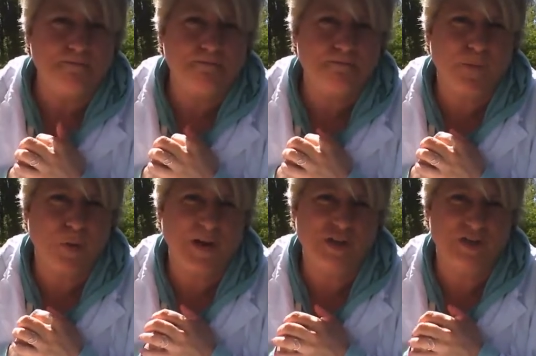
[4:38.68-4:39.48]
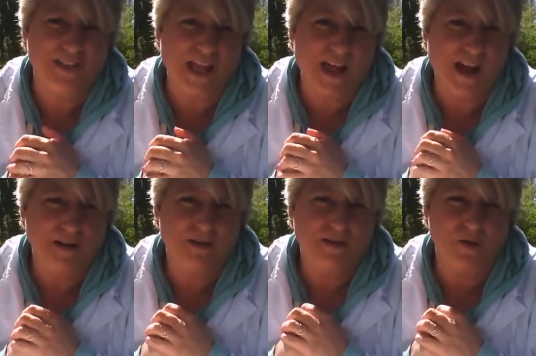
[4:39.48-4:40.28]
What makes you say that?
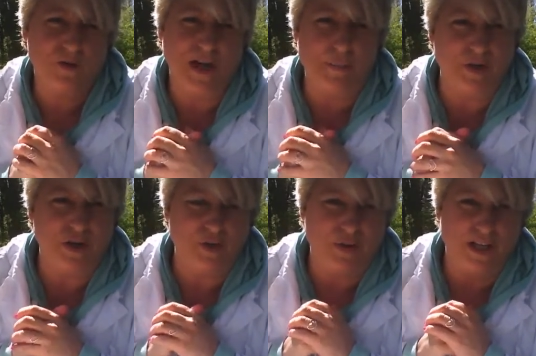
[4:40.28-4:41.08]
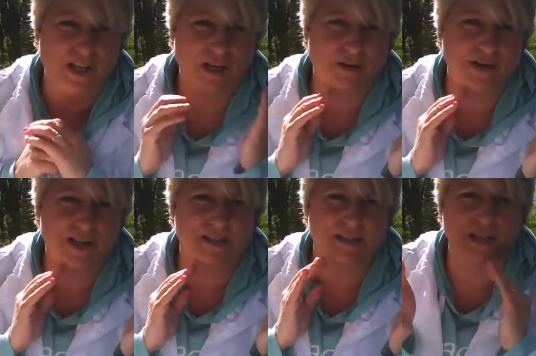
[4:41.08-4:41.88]
So temperature, will it
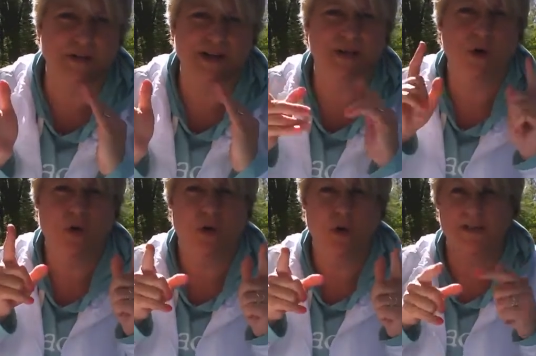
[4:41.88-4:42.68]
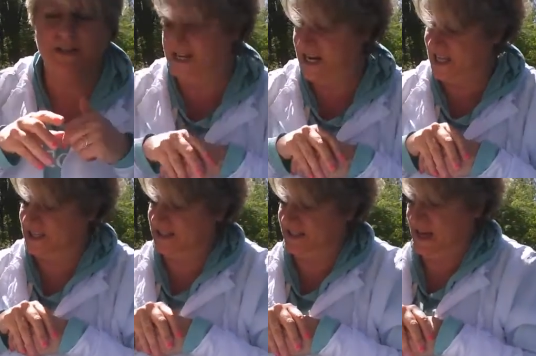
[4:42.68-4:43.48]
increase, decrease, or stay the
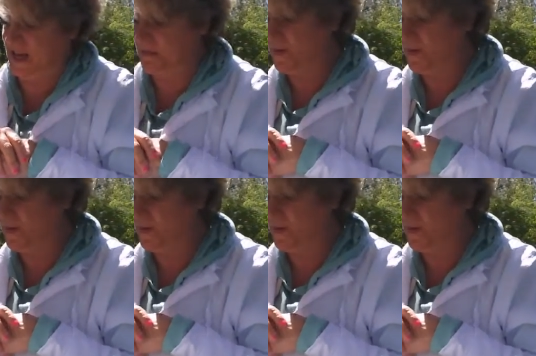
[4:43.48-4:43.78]
same?